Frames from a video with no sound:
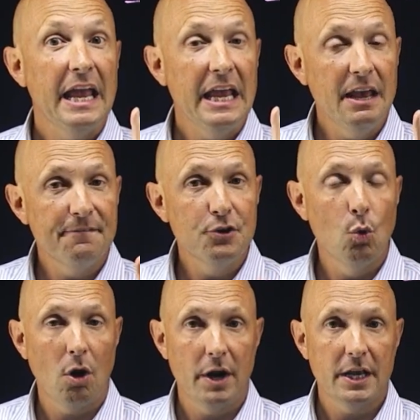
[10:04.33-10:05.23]
If you
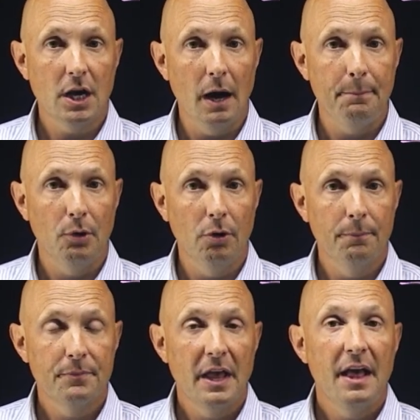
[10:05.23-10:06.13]
are a couple,
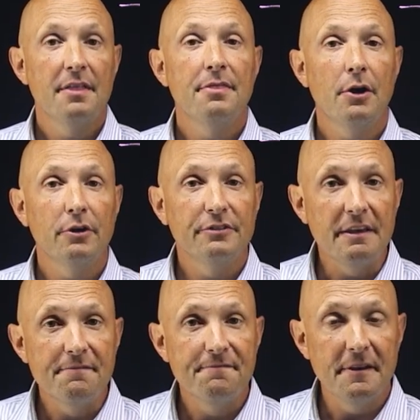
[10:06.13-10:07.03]
there is a
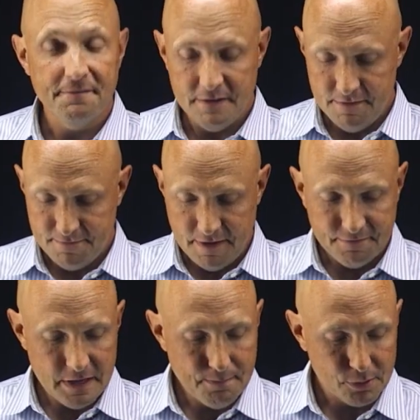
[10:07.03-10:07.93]

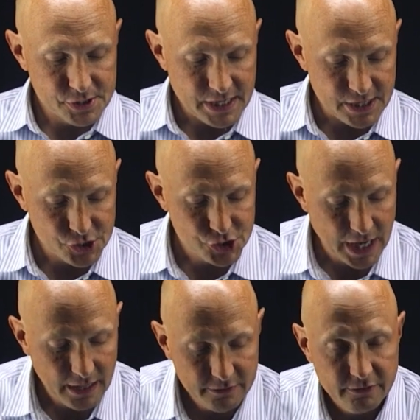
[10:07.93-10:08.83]
50-50%
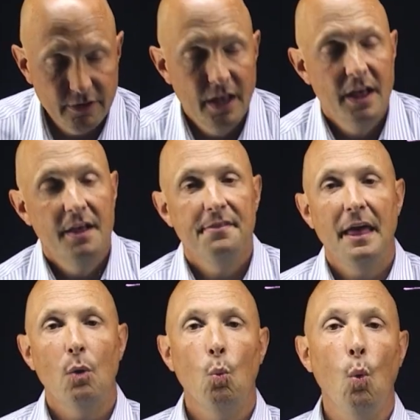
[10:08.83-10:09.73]
chance
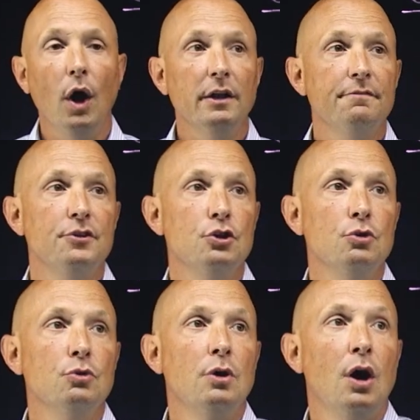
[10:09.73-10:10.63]
that one of
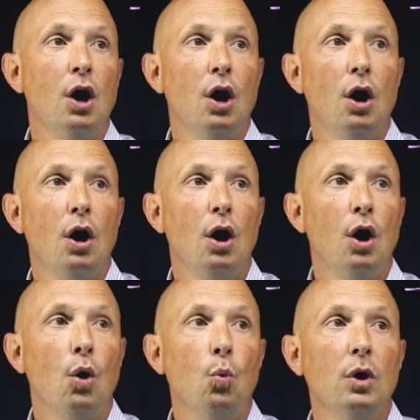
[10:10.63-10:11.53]
you
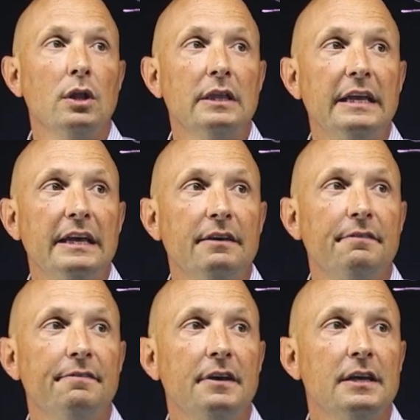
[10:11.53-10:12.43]
will
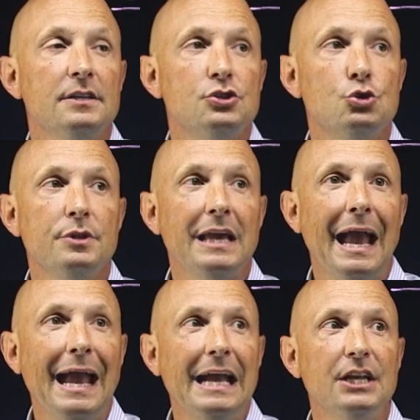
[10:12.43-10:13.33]
live to the
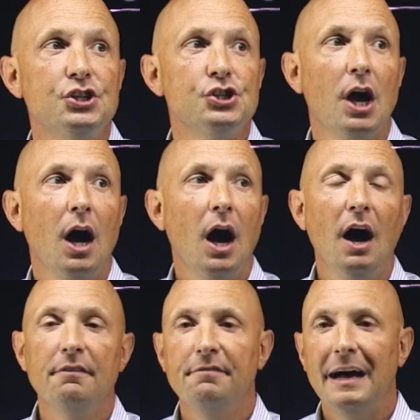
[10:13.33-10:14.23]
age
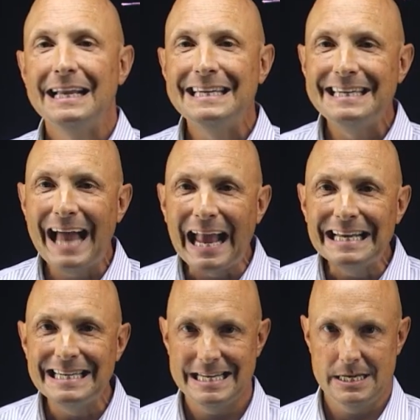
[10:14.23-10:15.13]
of
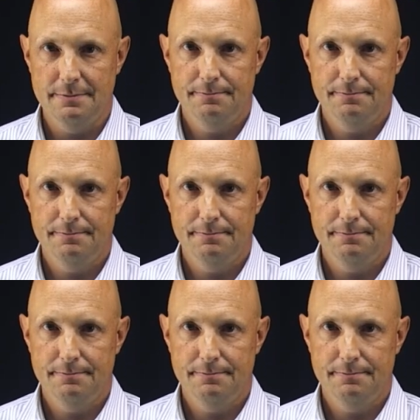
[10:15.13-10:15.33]
90.